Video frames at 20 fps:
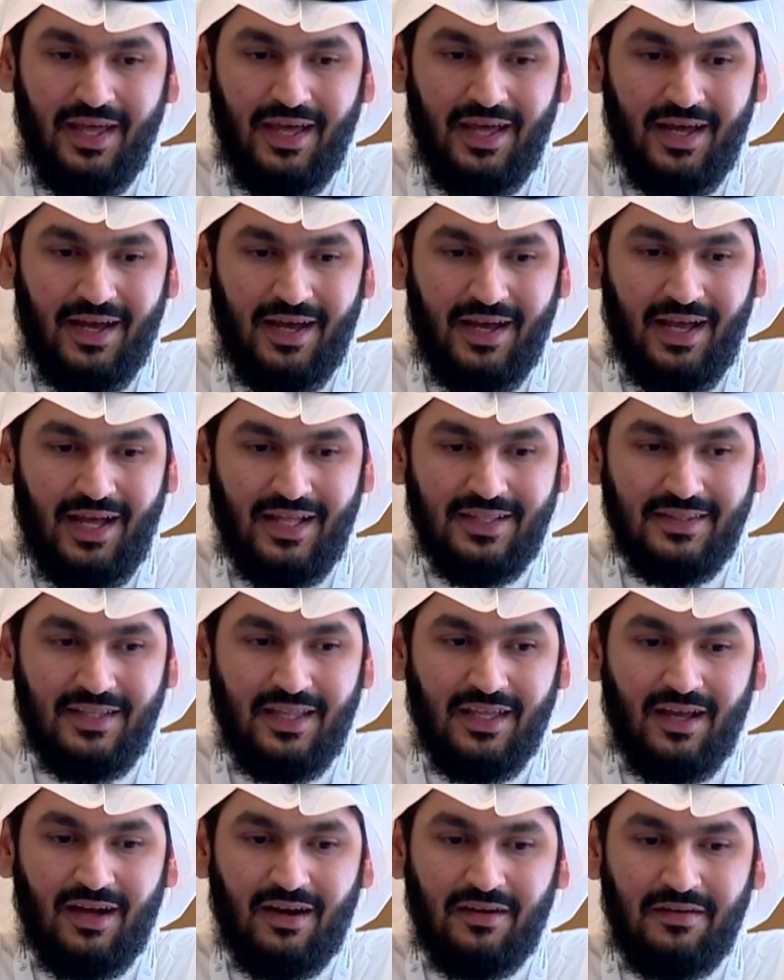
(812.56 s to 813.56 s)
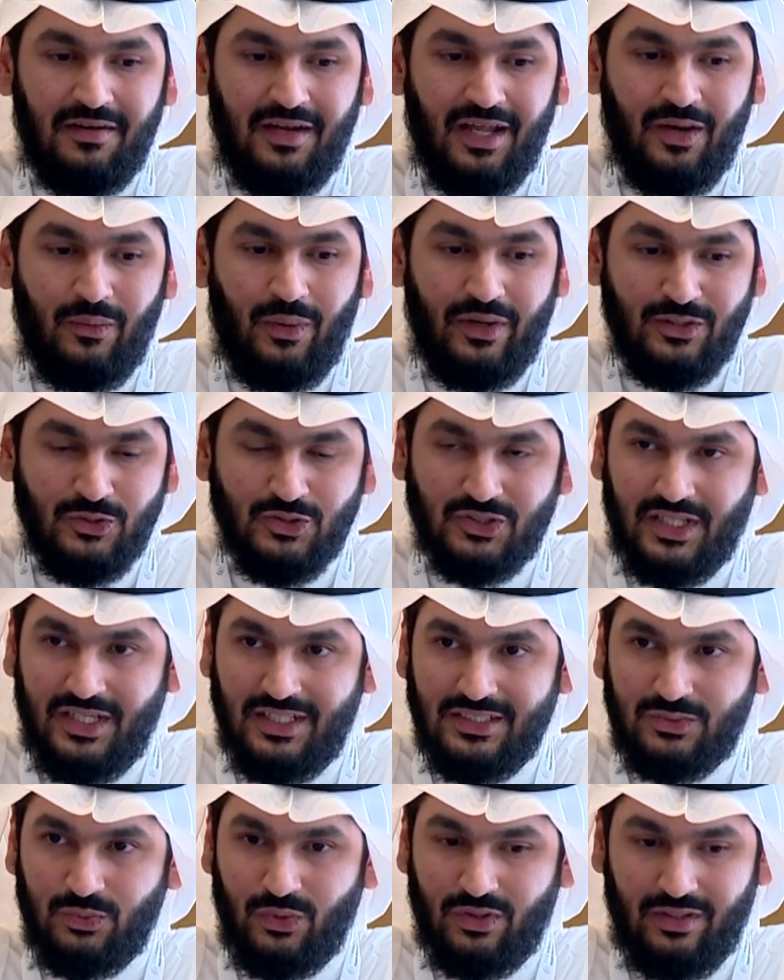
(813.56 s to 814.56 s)
And they are now a use
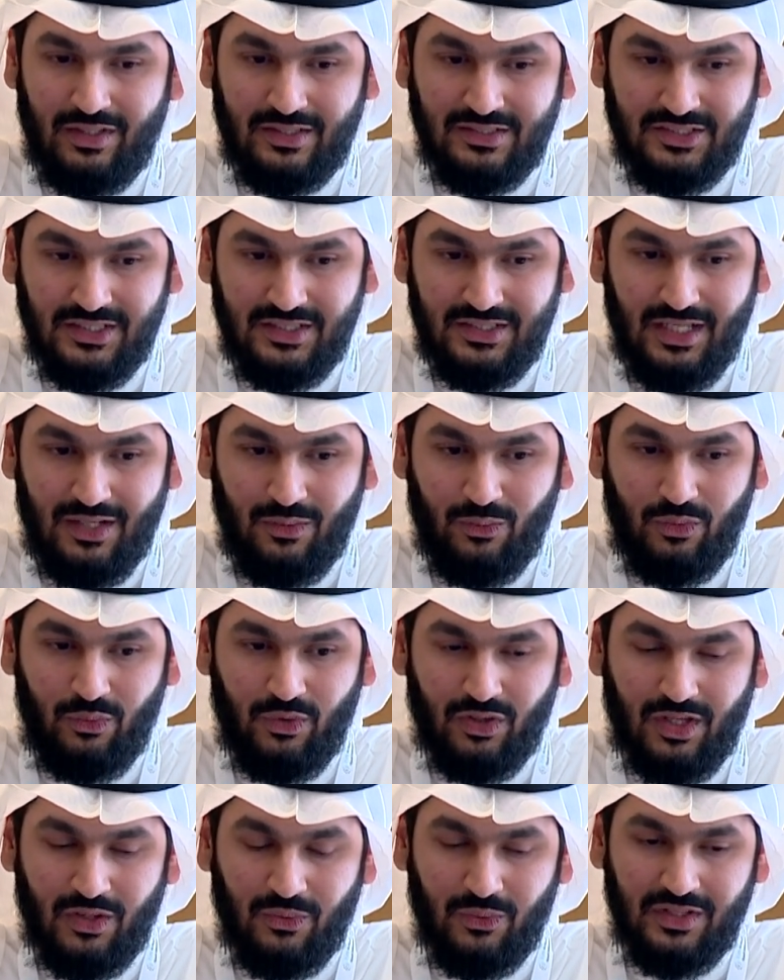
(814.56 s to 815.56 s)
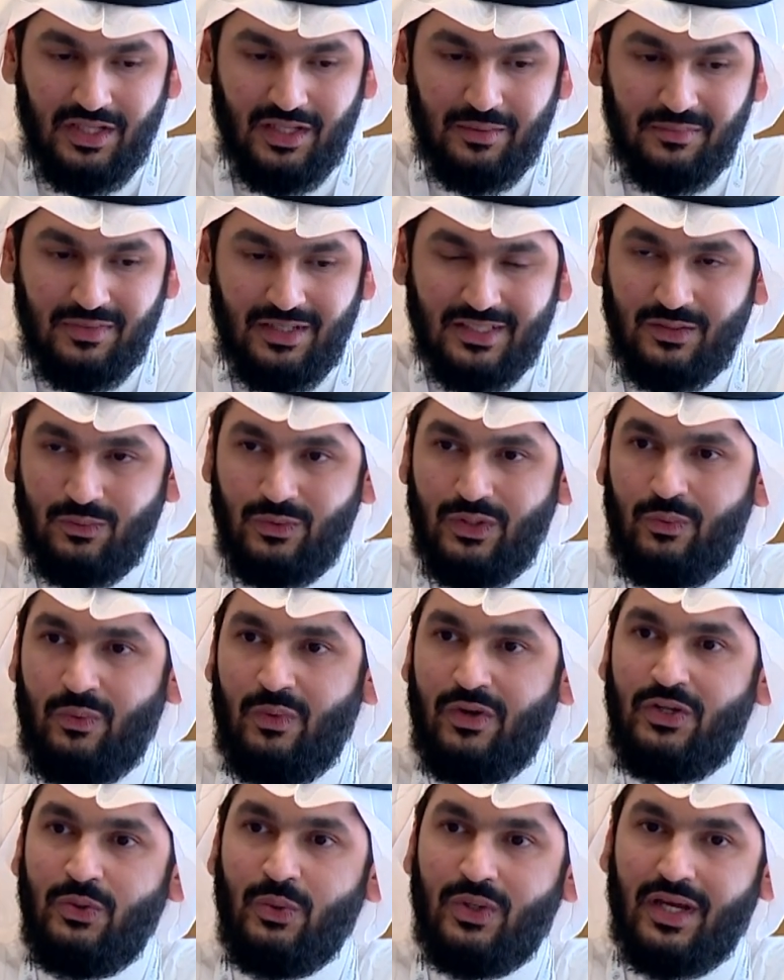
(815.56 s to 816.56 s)
case where in Jeddah we're working with them,
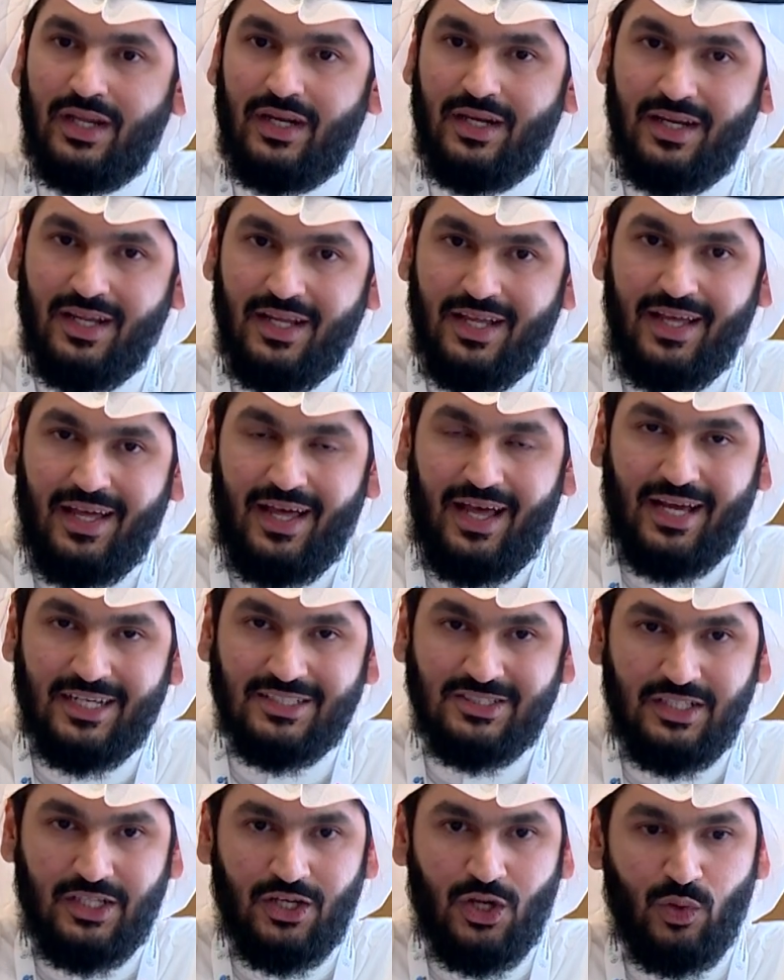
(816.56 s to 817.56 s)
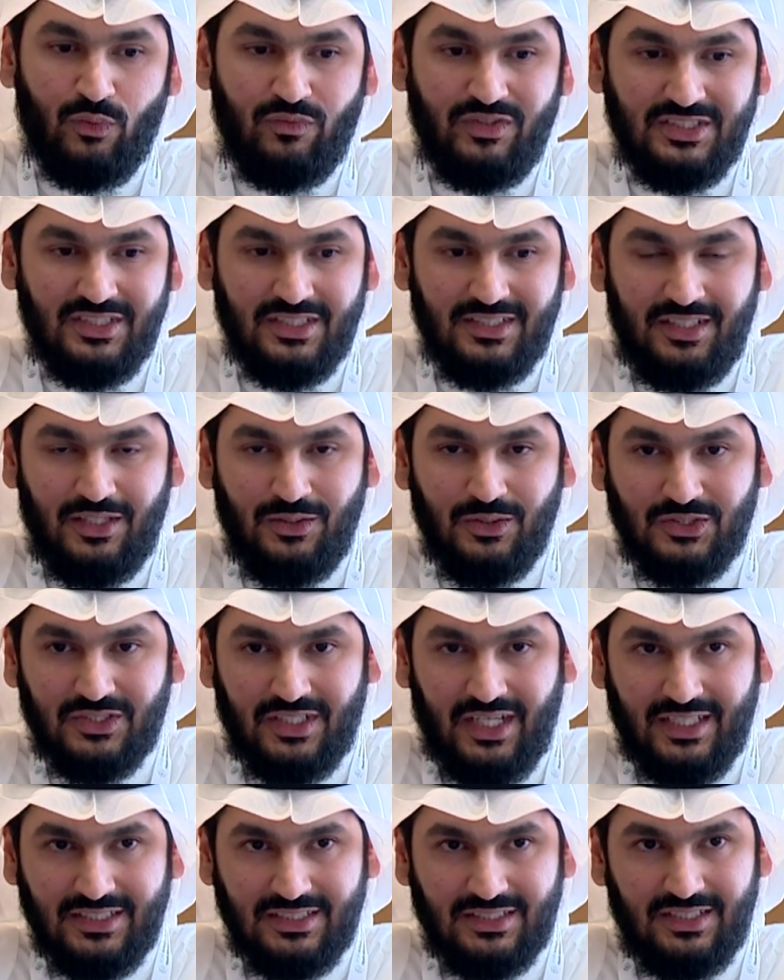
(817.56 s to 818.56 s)
where you can actually go visit the use
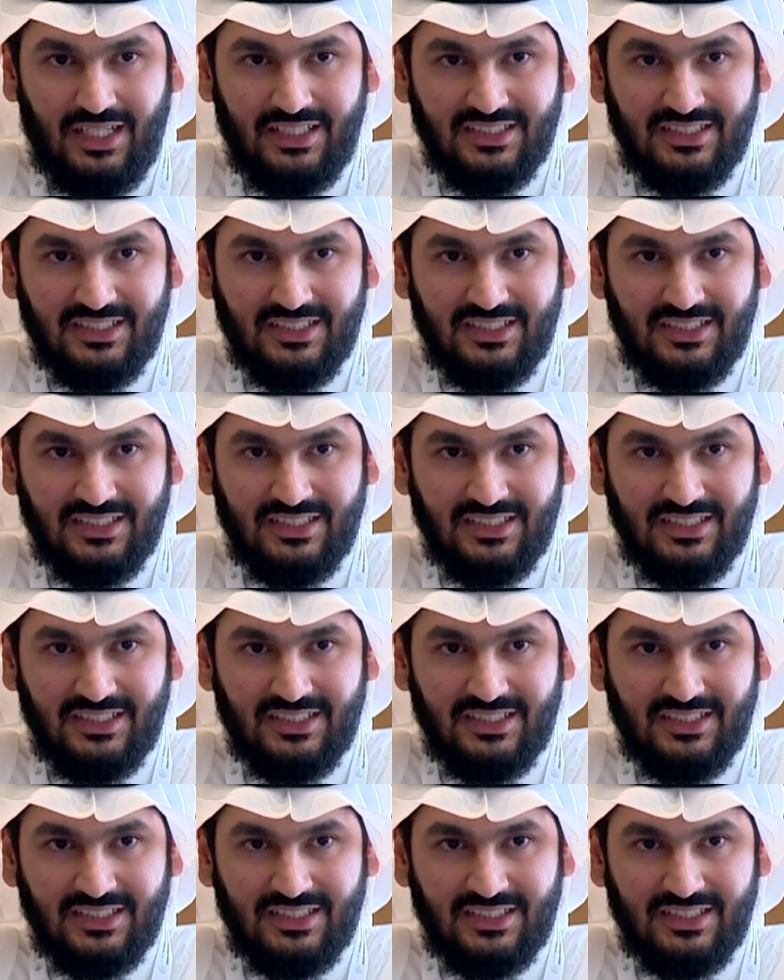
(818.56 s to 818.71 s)
case.